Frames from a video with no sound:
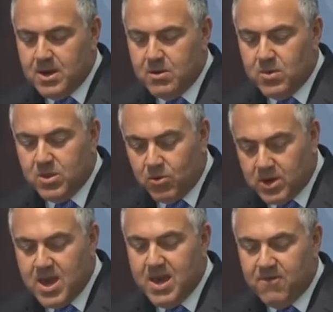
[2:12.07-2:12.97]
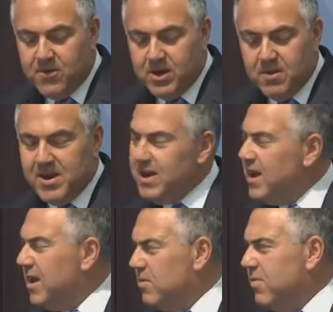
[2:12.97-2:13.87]
uh, we thought carefully about
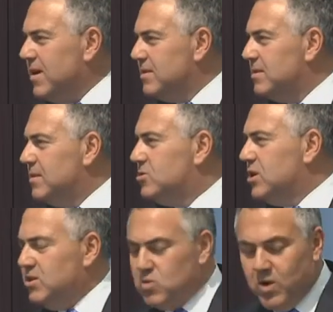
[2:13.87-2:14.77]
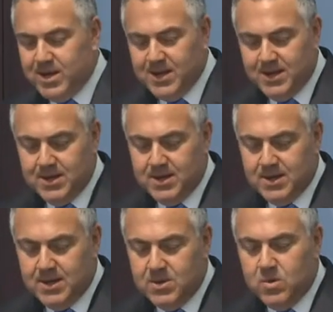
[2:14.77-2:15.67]
how to run the G20.
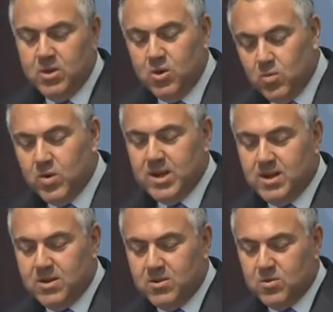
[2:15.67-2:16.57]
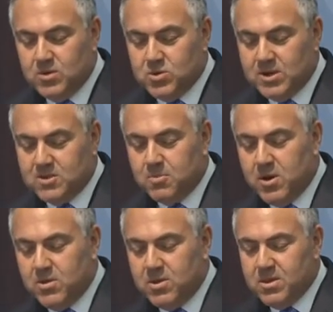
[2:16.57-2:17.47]
We knew we needed to address
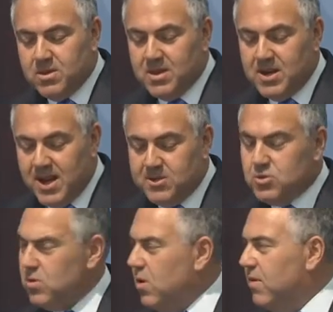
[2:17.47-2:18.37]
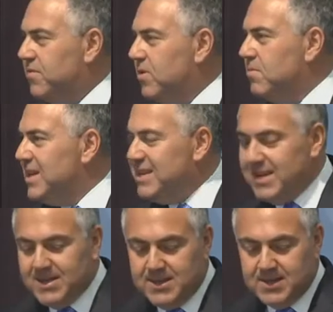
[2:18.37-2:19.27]
both the nature of the
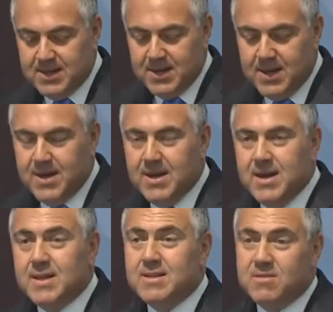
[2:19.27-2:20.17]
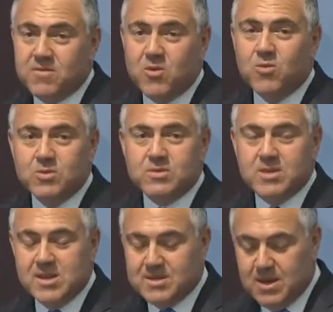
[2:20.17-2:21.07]
meetings and, of course,
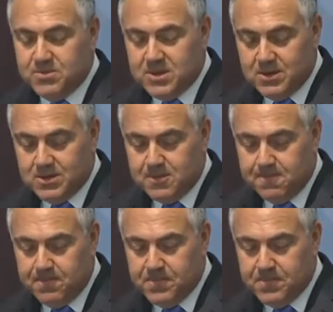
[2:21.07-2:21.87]
their substance.